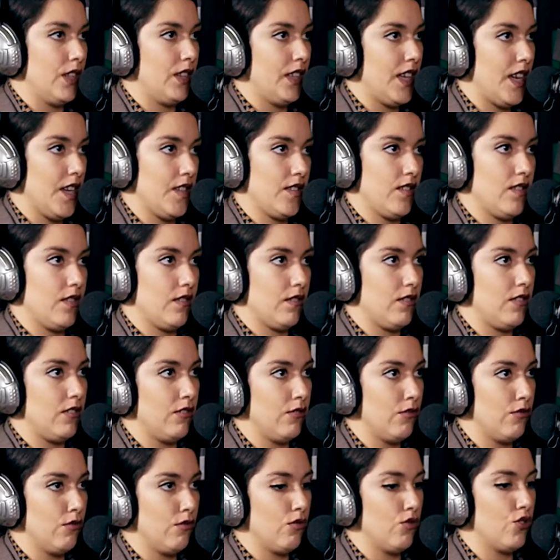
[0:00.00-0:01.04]
at least
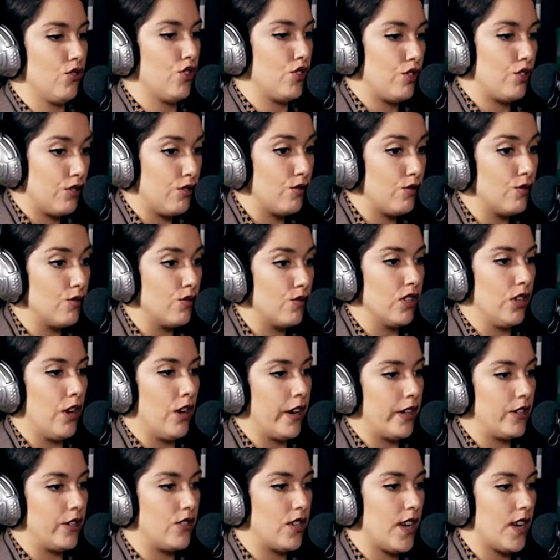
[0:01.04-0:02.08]
to choose
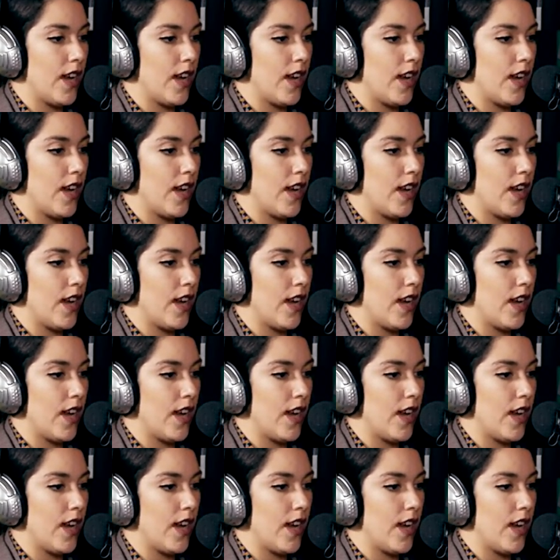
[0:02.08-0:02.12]
large